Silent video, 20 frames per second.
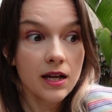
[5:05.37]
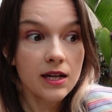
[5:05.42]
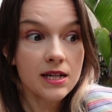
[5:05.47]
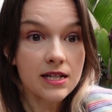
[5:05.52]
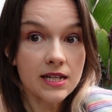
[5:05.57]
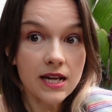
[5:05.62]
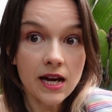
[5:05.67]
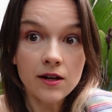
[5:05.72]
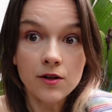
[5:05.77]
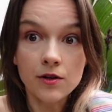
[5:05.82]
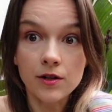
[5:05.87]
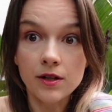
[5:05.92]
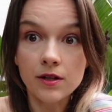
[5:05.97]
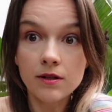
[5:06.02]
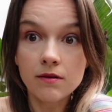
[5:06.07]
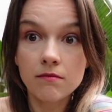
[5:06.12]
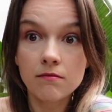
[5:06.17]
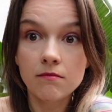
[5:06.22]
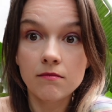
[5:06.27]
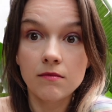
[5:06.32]

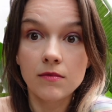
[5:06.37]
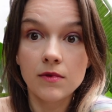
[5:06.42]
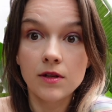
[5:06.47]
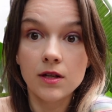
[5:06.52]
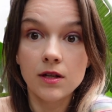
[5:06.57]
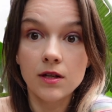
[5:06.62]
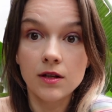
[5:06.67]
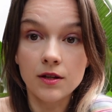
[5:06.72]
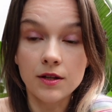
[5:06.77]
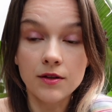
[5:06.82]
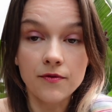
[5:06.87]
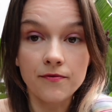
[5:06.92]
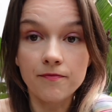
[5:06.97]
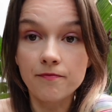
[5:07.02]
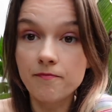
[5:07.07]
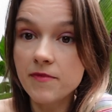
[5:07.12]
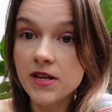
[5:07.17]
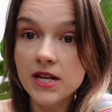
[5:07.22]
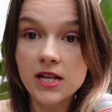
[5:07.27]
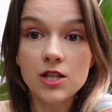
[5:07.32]
Saturn, the
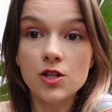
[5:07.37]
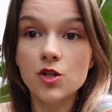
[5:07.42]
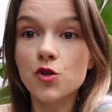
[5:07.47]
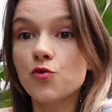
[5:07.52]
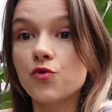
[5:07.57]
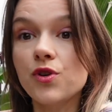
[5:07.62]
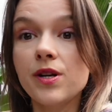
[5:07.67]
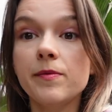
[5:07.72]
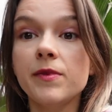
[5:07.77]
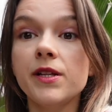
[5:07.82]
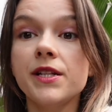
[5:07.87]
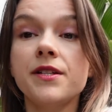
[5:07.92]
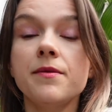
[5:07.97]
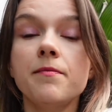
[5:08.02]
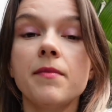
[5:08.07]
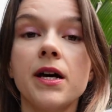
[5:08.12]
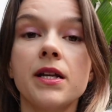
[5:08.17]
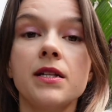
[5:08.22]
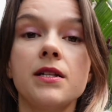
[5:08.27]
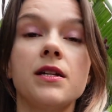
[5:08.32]
extremely
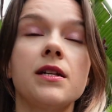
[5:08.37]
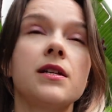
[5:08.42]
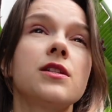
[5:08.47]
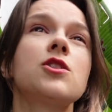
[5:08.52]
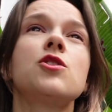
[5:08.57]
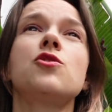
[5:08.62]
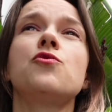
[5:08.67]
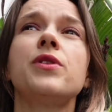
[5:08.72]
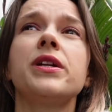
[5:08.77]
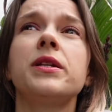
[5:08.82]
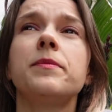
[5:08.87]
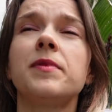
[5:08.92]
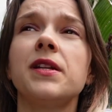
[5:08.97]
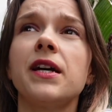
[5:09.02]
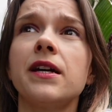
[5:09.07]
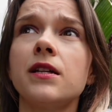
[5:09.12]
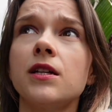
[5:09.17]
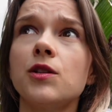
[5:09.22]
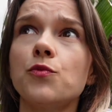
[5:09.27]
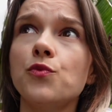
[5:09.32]
demanding and strict
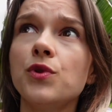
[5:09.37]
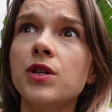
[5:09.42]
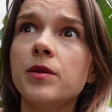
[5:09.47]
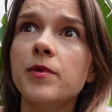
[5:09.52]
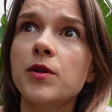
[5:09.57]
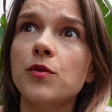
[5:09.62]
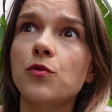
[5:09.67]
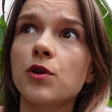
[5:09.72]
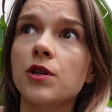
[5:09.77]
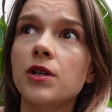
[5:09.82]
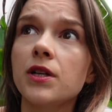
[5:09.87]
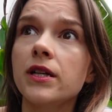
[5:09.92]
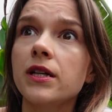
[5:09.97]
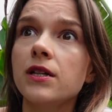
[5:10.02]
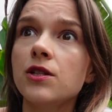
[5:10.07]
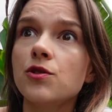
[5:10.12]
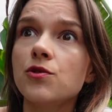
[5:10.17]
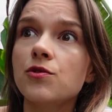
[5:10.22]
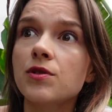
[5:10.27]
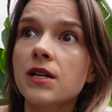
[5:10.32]
planet, will be
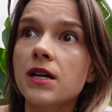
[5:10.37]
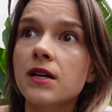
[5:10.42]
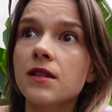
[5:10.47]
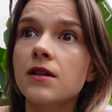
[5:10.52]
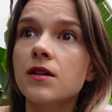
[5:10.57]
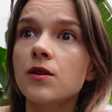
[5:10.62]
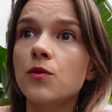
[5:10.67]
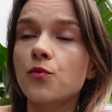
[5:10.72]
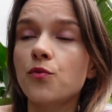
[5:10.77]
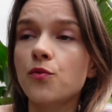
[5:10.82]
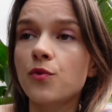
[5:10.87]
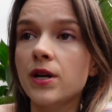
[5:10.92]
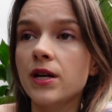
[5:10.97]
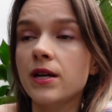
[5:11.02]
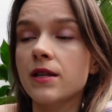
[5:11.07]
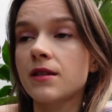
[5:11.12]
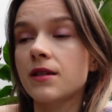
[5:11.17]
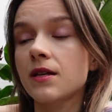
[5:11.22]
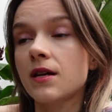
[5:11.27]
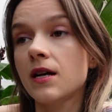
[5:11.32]
working together
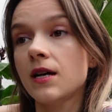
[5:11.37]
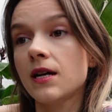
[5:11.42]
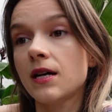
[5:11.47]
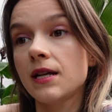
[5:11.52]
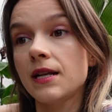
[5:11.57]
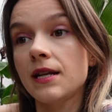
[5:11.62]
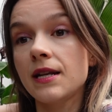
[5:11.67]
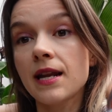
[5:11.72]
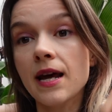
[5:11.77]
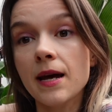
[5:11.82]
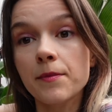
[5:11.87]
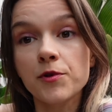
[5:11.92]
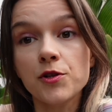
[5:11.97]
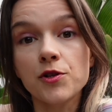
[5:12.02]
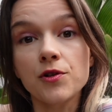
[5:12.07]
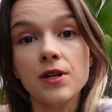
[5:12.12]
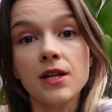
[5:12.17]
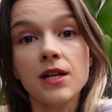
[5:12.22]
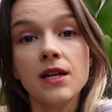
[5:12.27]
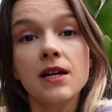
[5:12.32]
with
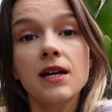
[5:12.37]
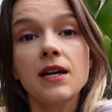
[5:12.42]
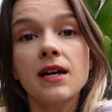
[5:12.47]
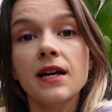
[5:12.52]
Neptune.